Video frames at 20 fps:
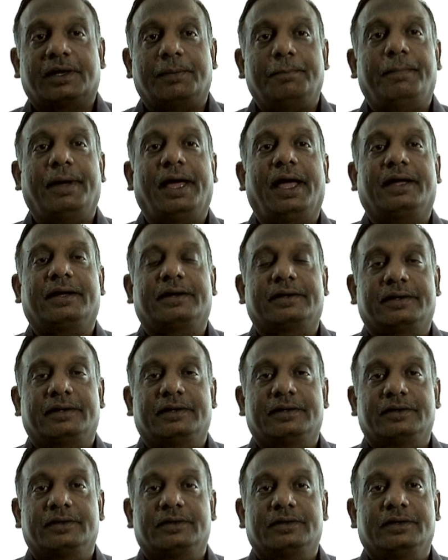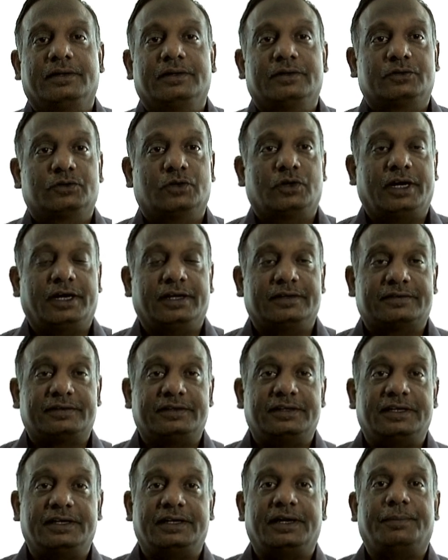Welcome back. So let us
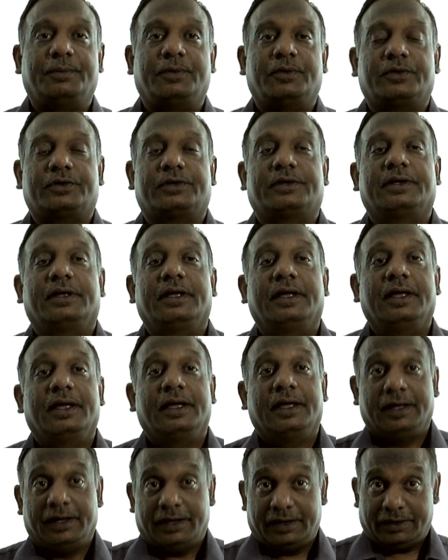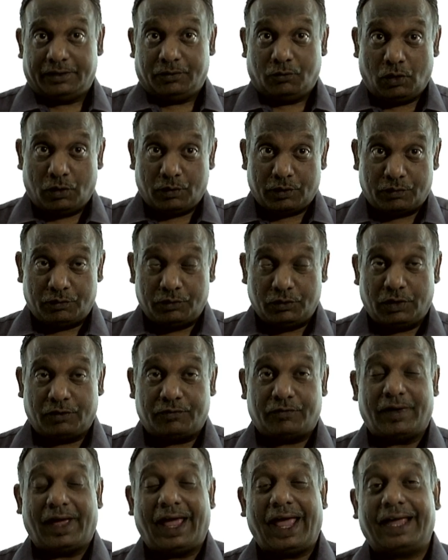learn about overview
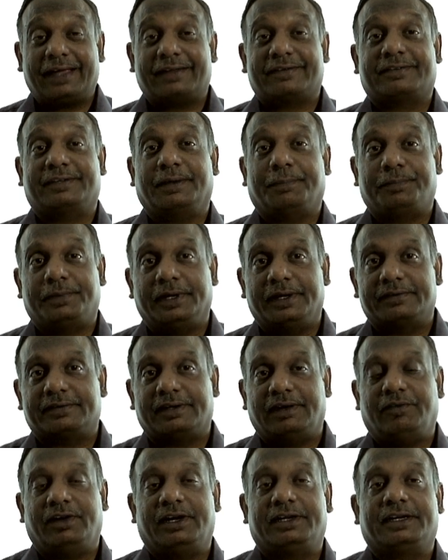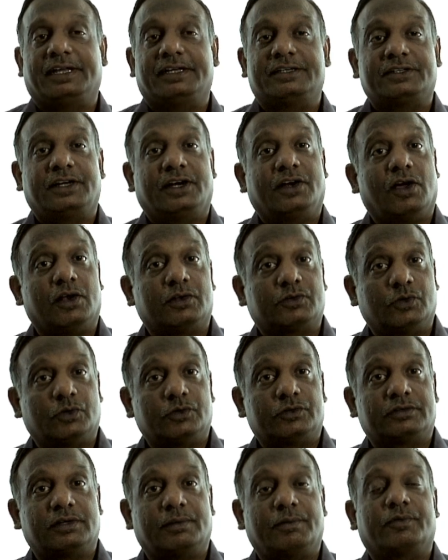of acceptance level test and also
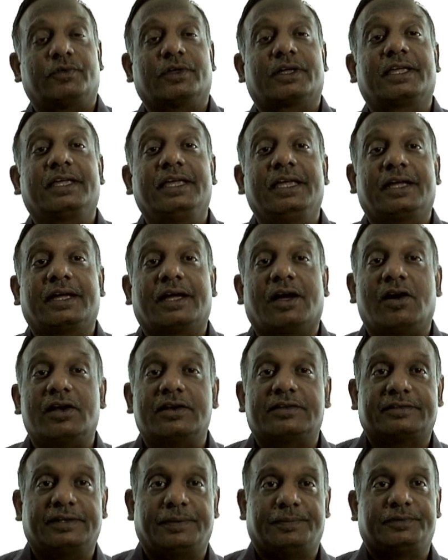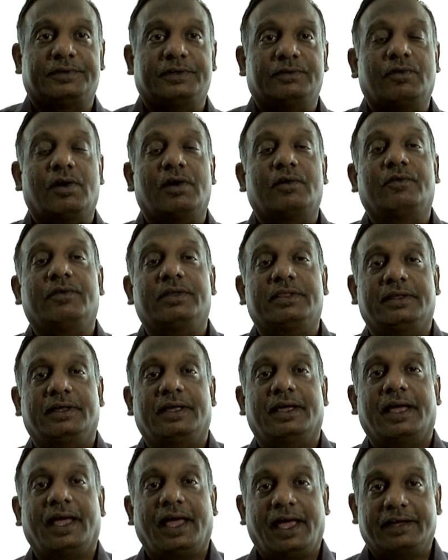some of the key concepts involved with
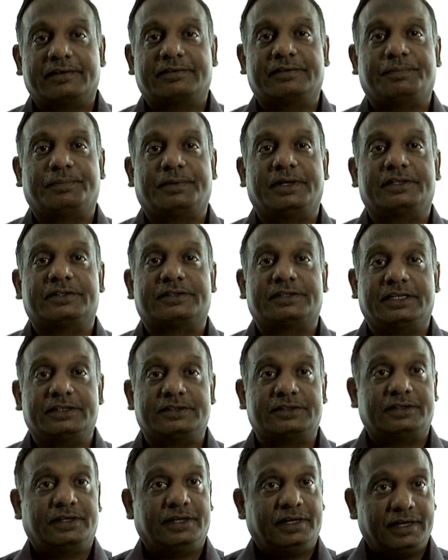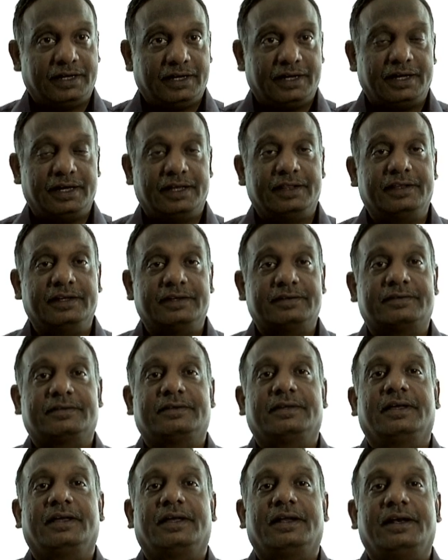acceptance test in this
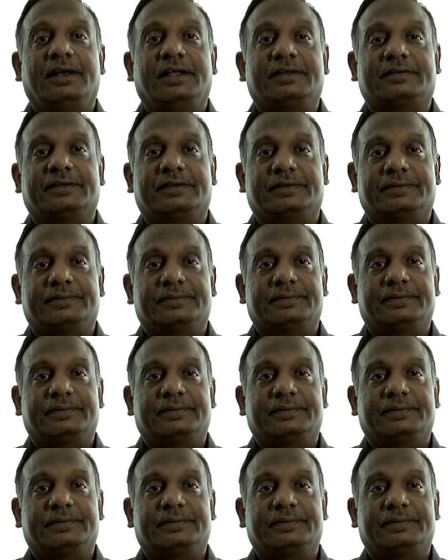lesson.